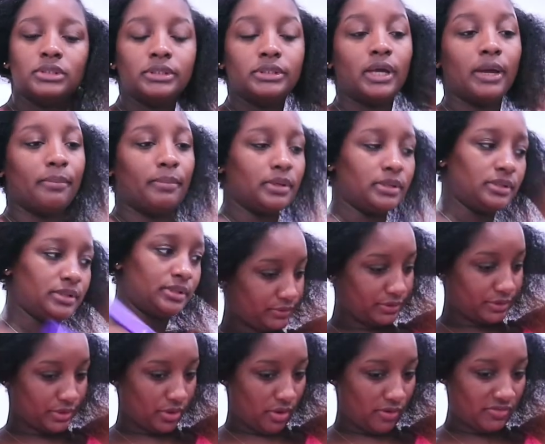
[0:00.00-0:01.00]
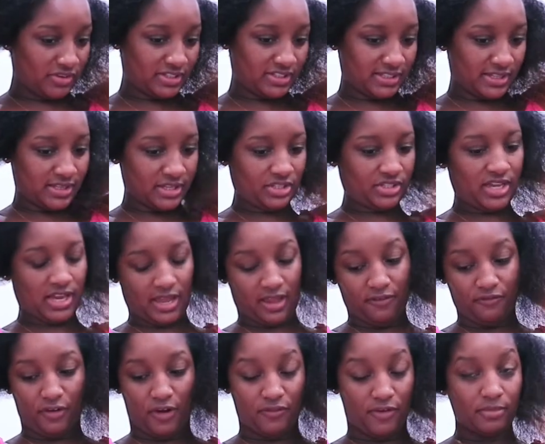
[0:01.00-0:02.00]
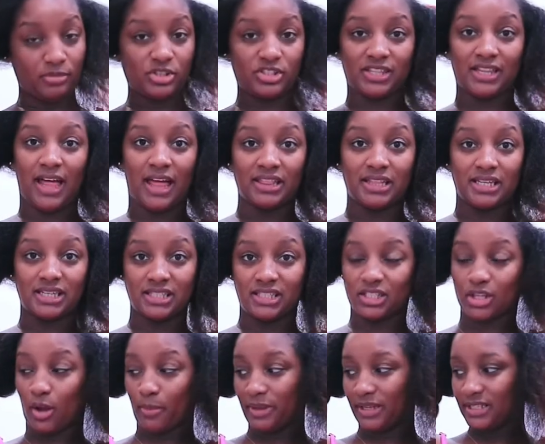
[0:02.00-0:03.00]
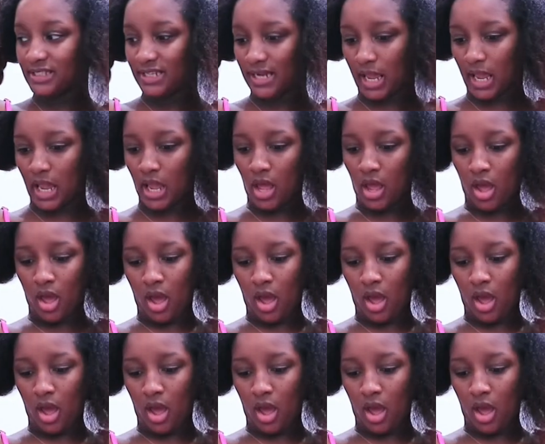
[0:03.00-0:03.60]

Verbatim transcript: yeah, but you know, obviously they're taking forever. I'm just glad that it's coming today.